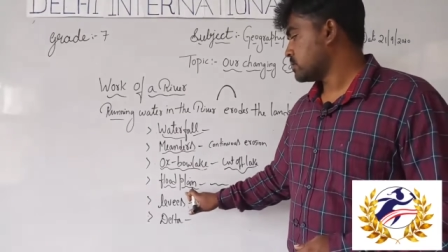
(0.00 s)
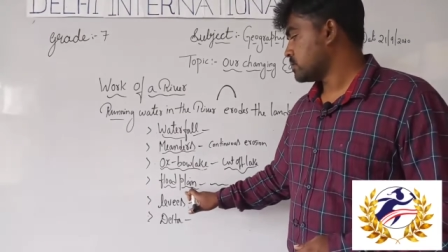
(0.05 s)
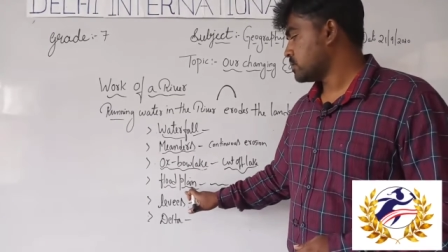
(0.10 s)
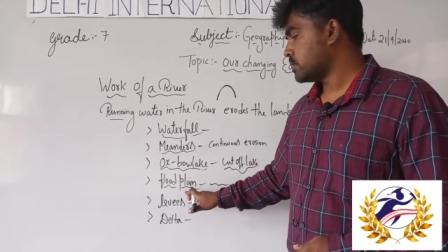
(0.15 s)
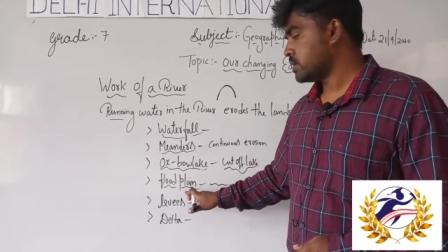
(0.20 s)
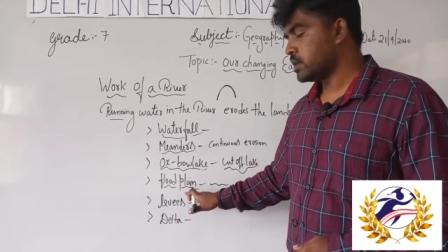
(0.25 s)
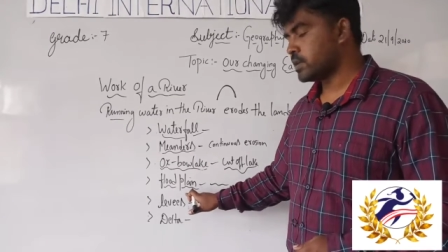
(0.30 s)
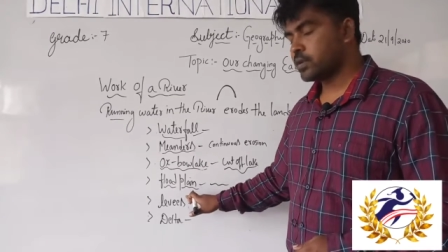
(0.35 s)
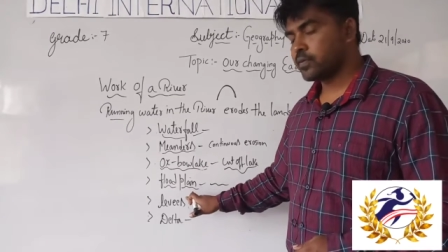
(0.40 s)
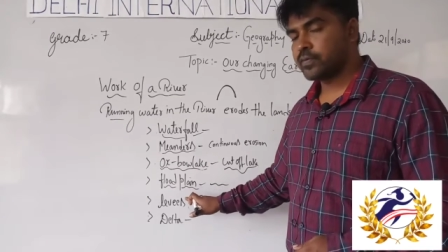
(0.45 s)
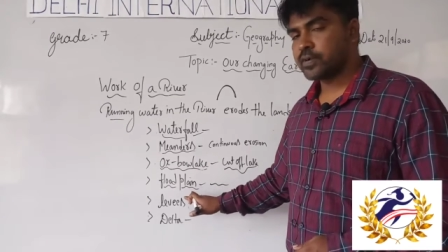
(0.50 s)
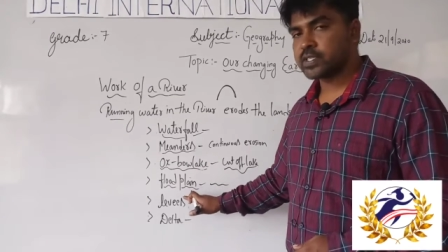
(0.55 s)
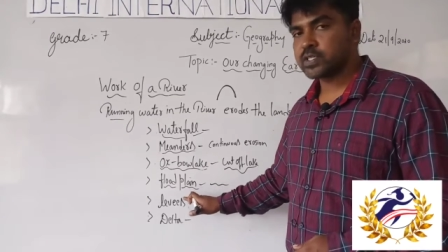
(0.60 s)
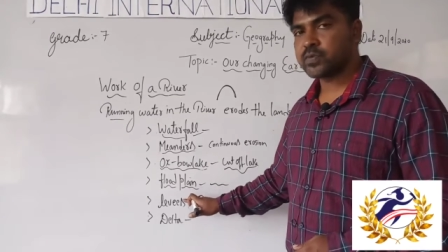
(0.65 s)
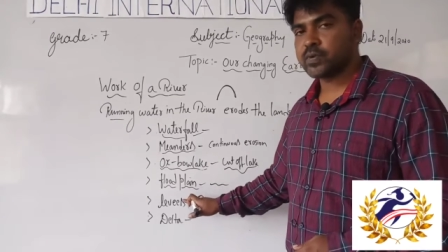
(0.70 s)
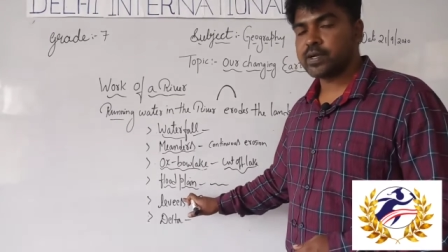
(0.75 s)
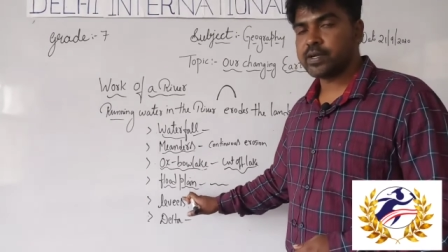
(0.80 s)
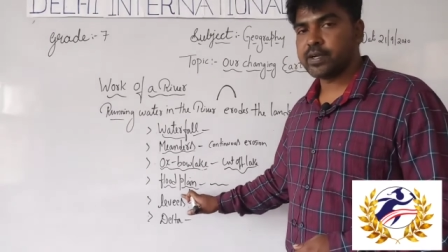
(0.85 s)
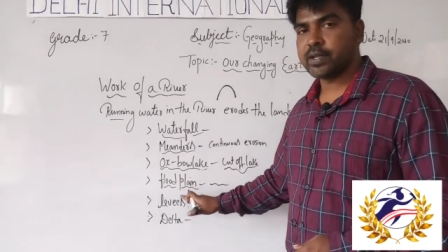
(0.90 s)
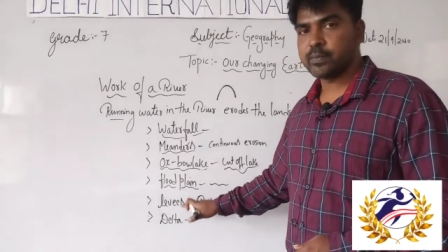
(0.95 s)
the
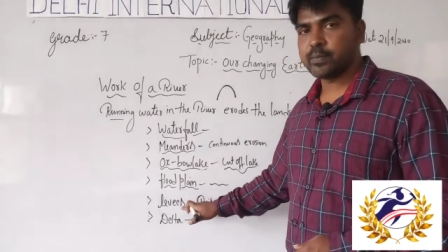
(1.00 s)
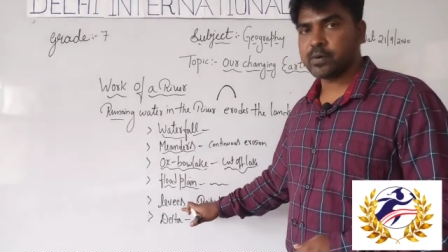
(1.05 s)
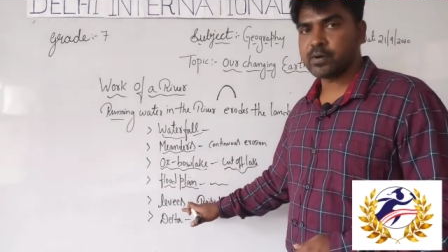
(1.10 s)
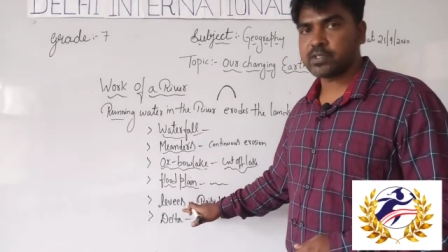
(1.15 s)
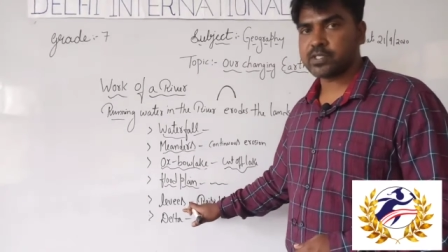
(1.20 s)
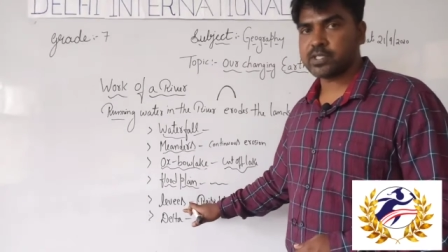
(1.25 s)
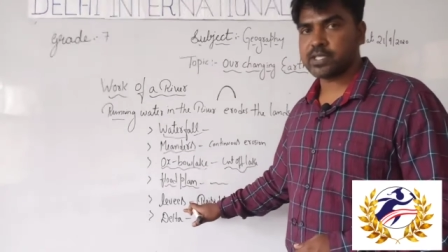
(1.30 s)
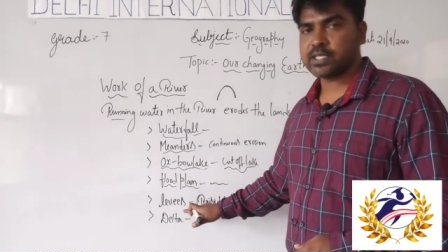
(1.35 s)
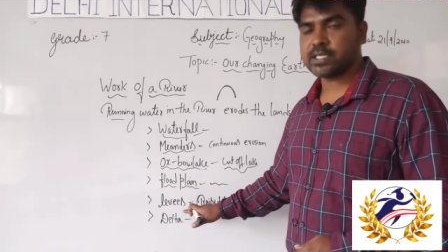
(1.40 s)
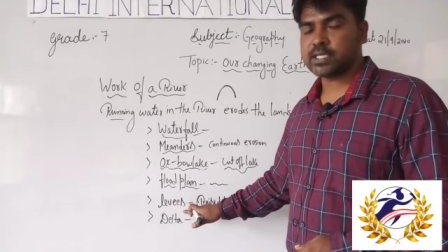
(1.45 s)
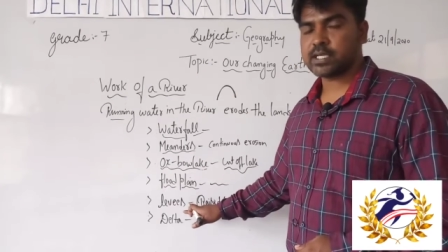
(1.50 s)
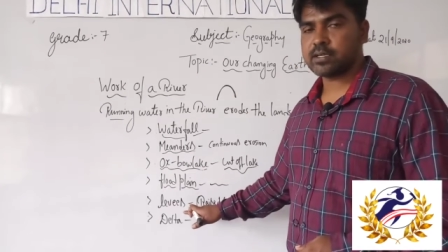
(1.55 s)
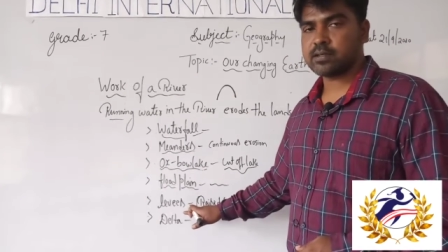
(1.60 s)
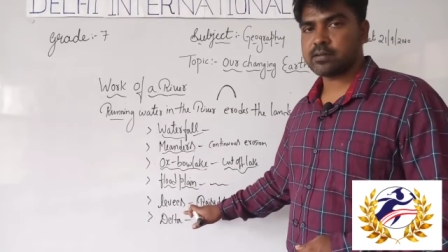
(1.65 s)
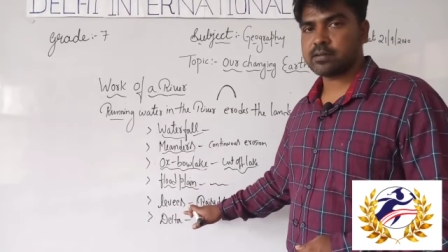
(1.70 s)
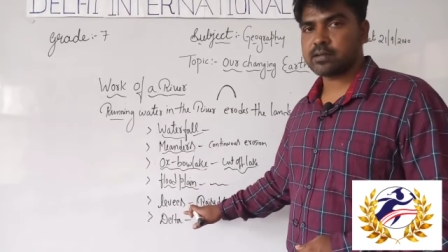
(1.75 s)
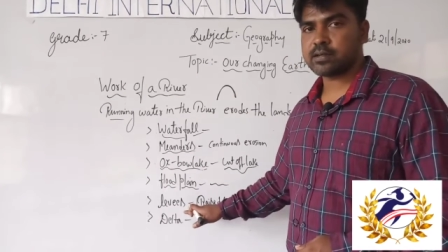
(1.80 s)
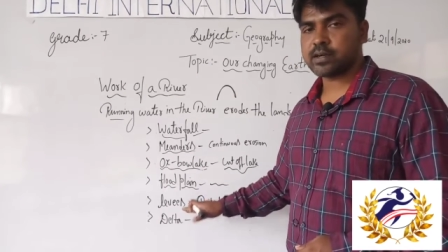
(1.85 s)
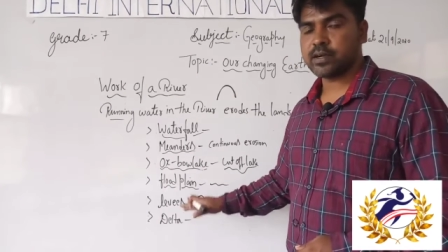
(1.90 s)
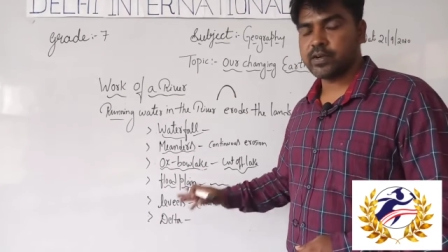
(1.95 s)
rivers will deposit
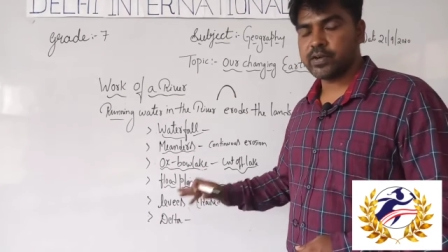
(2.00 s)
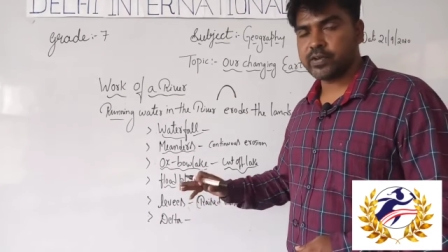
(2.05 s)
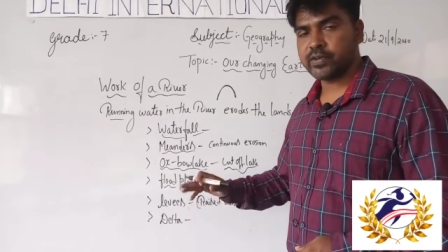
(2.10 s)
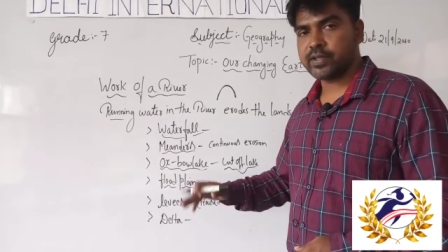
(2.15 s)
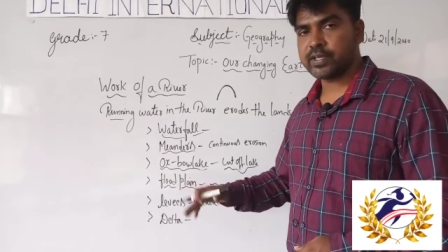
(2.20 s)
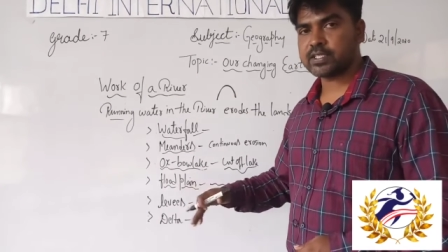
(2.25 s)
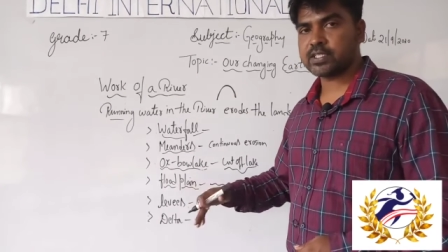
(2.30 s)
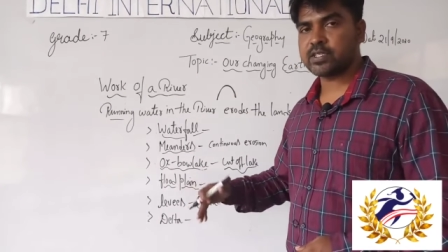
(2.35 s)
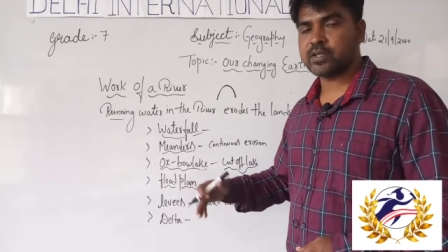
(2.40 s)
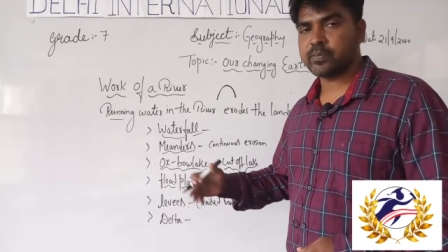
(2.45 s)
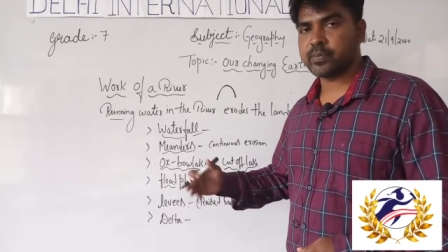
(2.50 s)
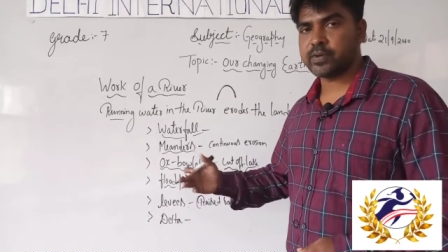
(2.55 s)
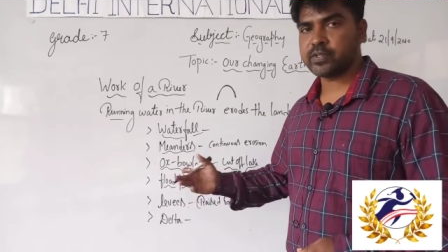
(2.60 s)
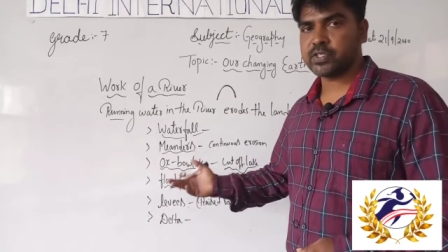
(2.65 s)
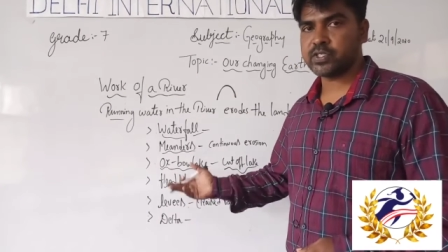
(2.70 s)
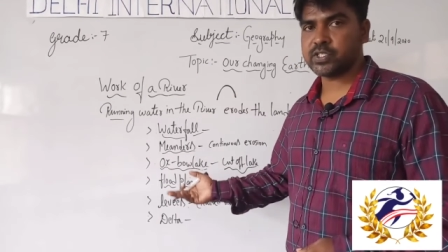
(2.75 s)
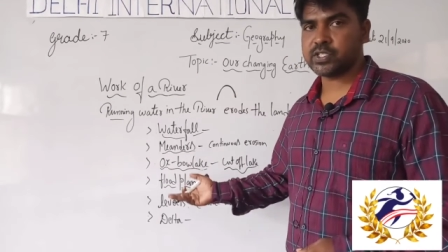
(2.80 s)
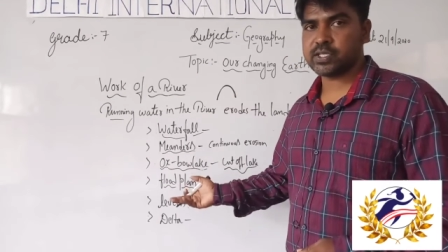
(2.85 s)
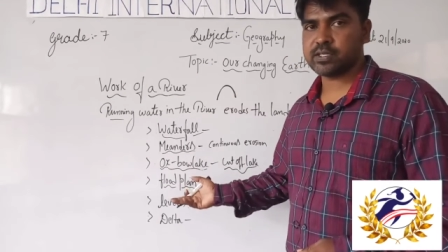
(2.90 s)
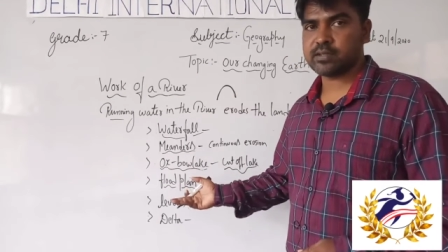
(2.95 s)
continuous
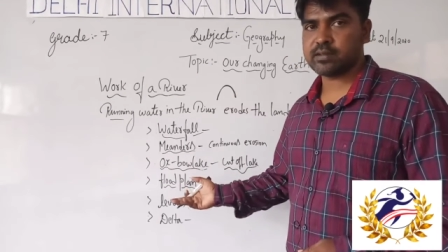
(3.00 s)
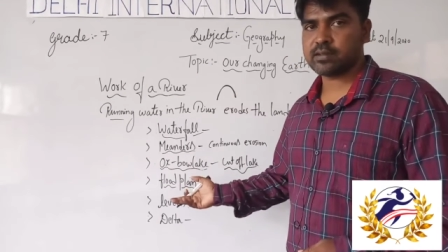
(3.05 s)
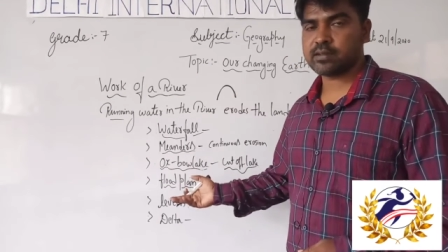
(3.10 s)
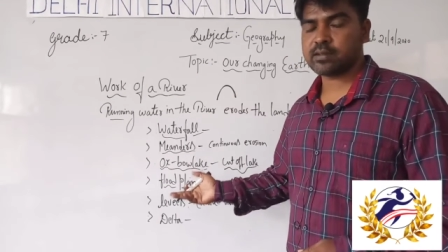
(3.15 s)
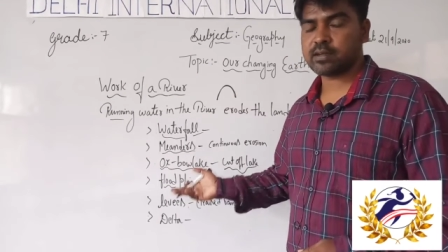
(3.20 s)
deposition